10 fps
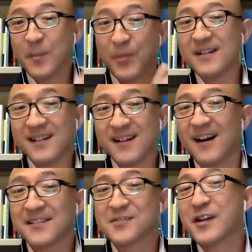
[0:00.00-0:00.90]
put in a
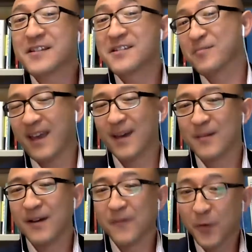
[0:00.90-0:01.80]
concentration camp
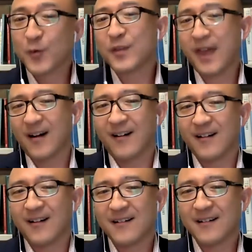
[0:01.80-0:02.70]
for who they
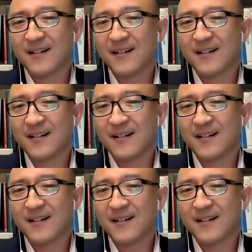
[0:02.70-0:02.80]
are.